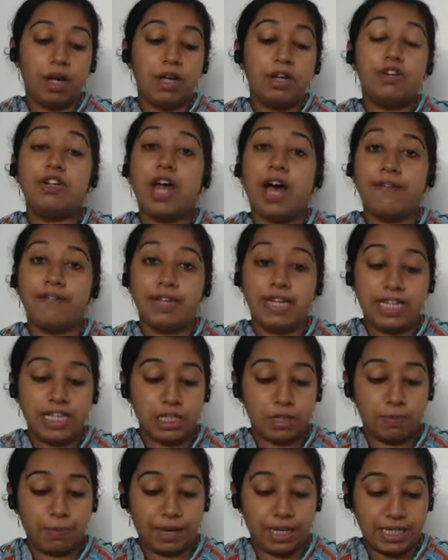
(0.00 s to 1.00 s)
Travel in
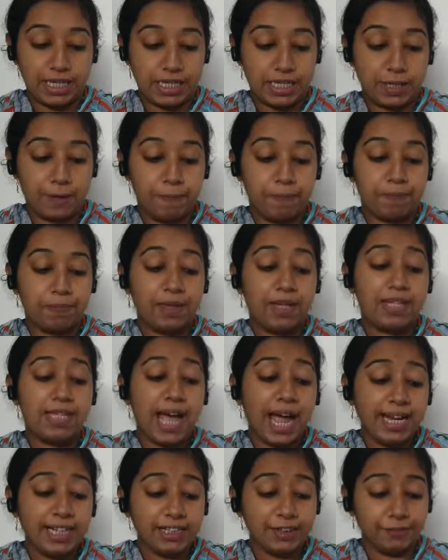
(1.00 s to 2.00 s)
space.
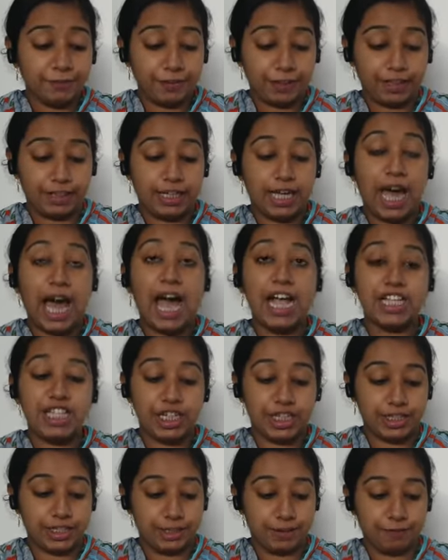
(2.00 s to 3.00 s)
Scientific,
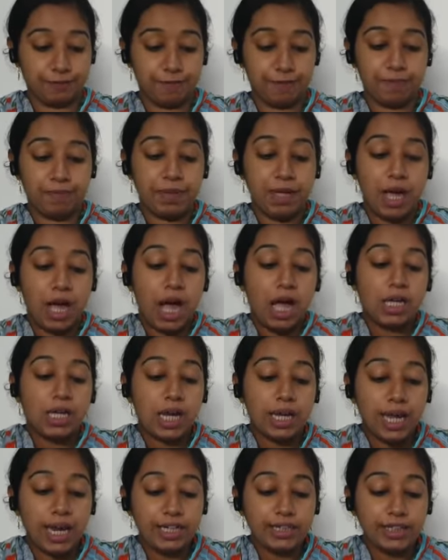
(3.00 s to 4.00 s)
adjective,
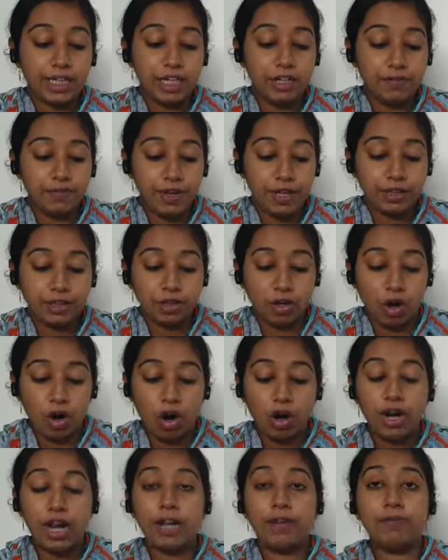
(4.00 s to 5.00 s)
connected with
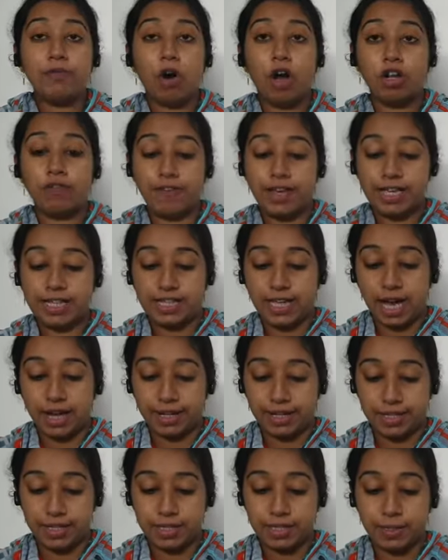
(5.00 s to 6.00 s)
or involving
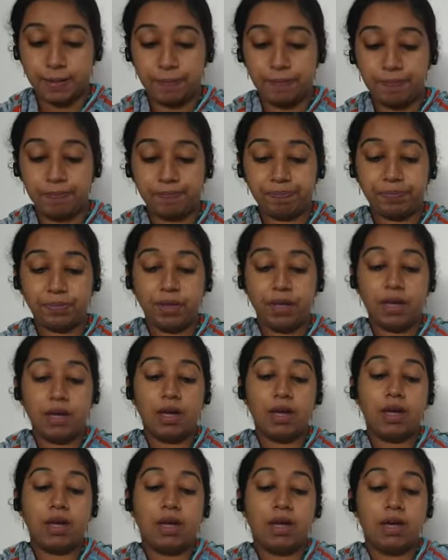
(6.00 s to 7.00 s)
science.
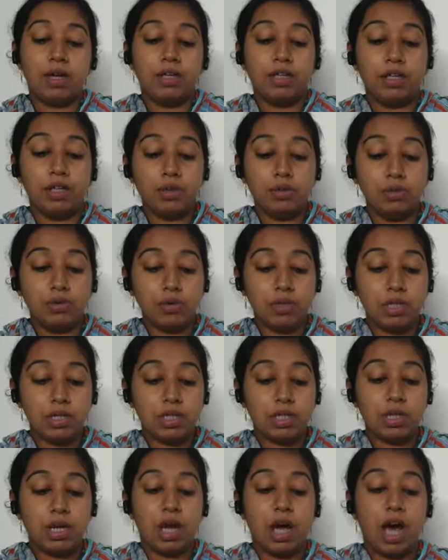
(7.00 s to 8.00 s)

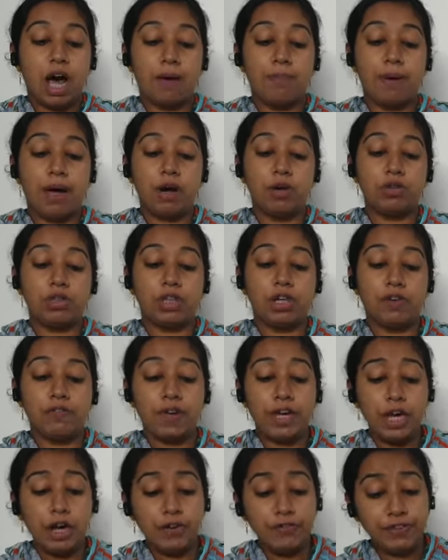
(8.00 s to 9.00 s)
Used about a
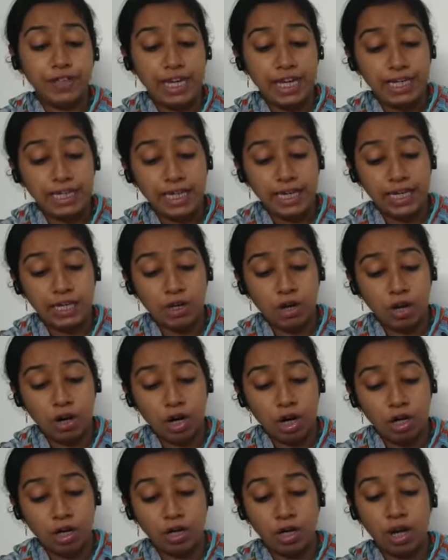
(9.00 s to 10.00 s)
way of thinking
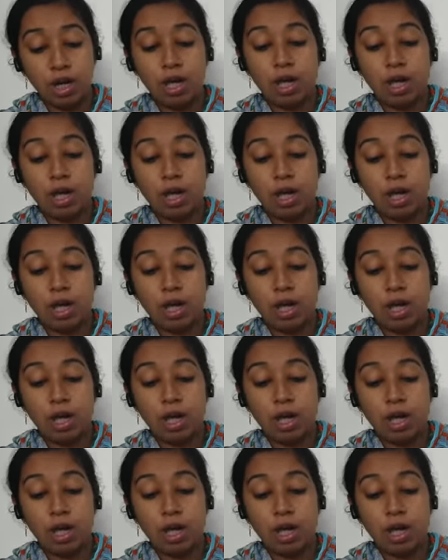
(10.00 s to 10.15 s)
or